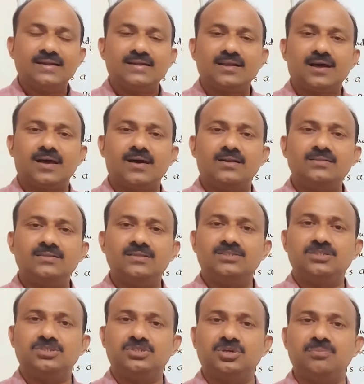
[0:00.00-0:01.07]

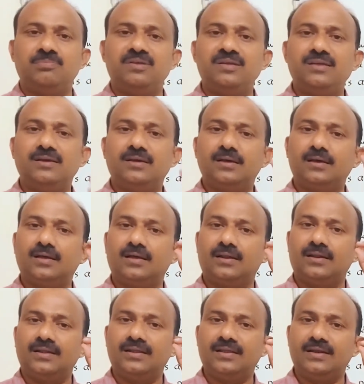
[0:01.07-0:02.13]
Target should be
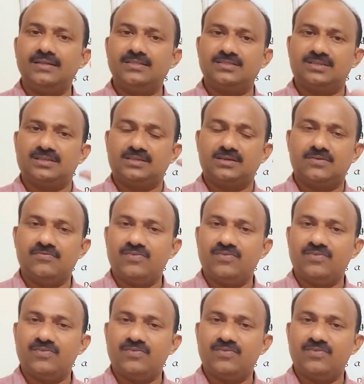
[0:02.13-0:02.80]
realistic.